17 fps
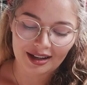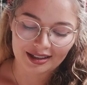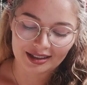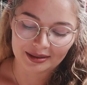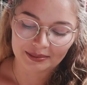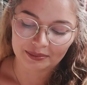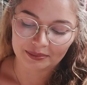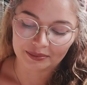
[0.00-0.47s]

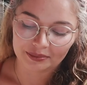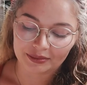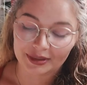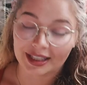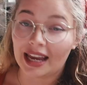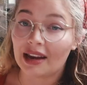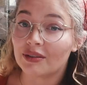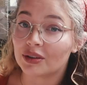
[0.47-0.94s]

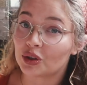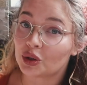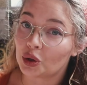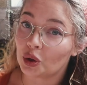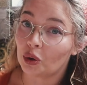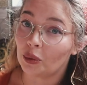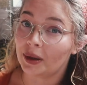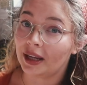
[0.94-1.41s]
gave it
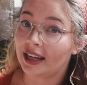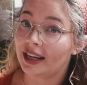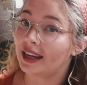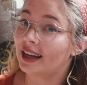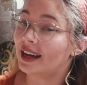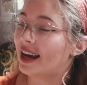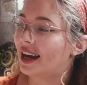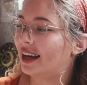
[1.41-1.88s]
to me